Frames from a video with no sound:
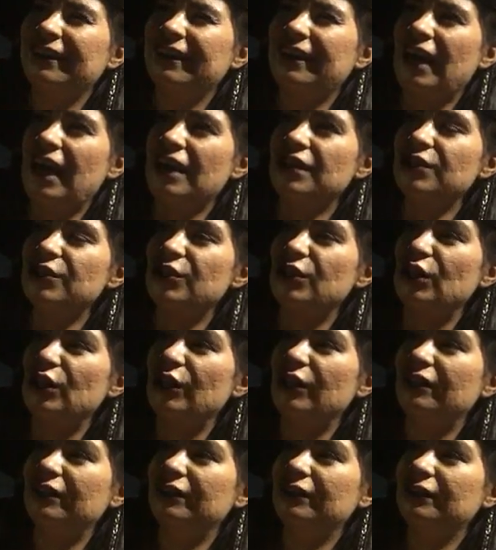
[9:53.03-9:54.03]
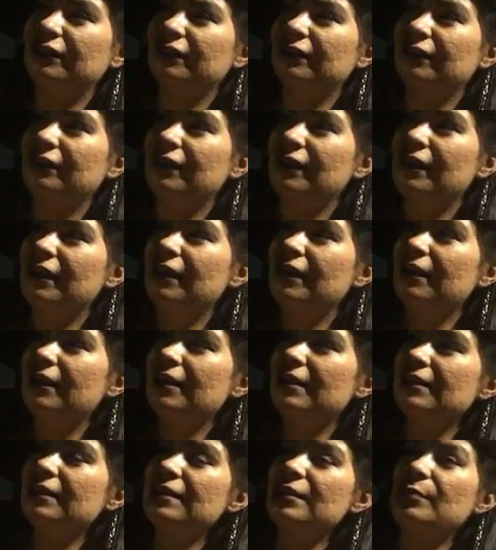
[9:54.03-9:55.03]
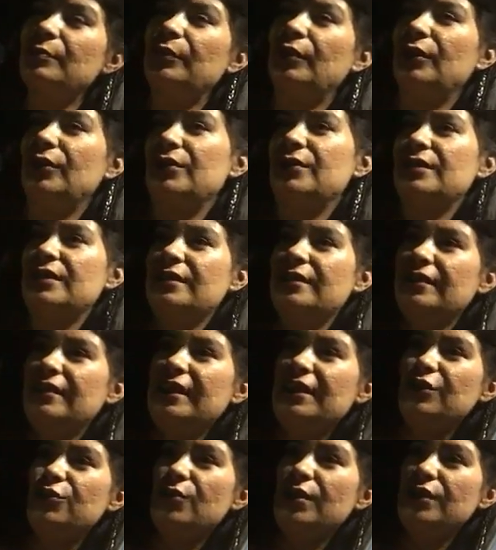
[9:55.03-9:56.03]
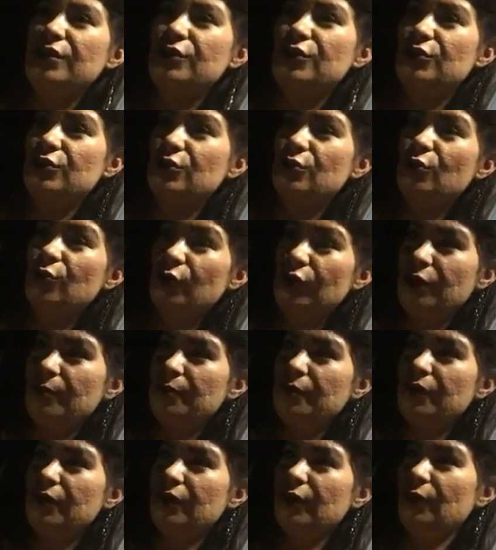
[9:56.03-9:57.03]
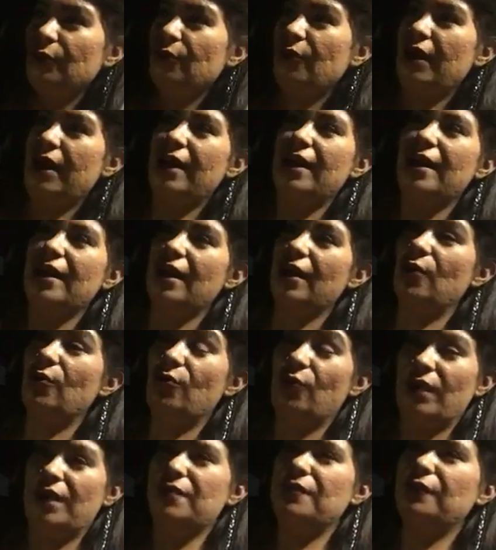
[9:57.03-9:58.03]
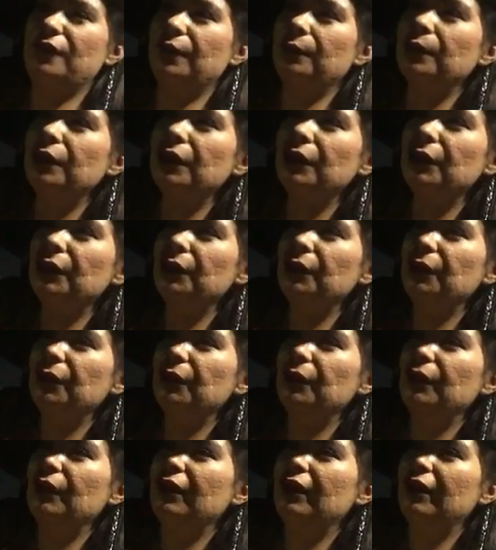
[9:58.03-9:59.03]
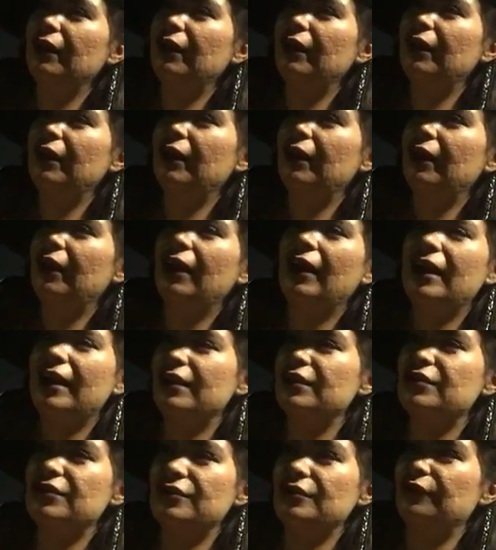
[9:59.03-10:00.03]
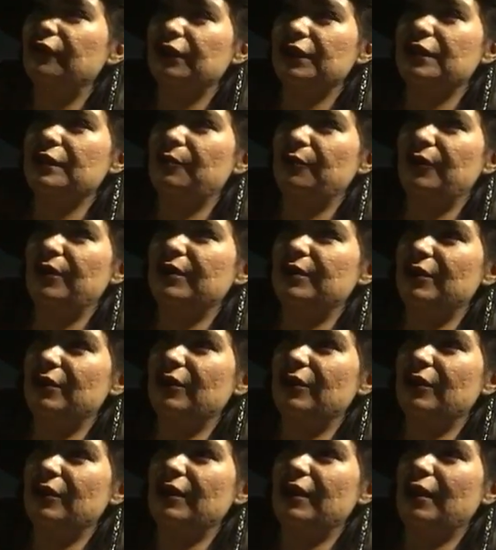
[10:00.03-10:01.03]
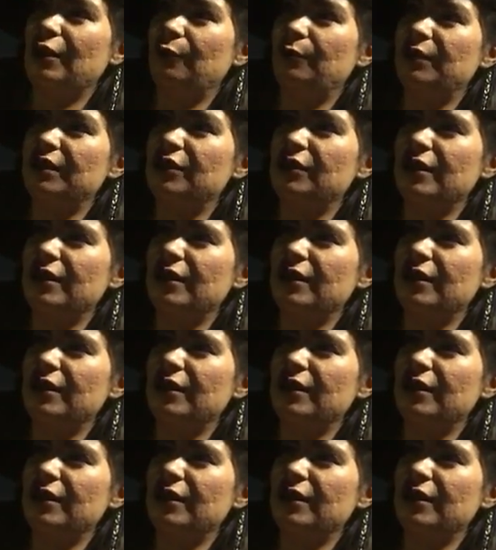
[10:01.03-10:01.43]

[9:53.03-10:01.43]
Cancer, this is a person that's trying to squirm their way away from you And you, for some reason, couldn't help but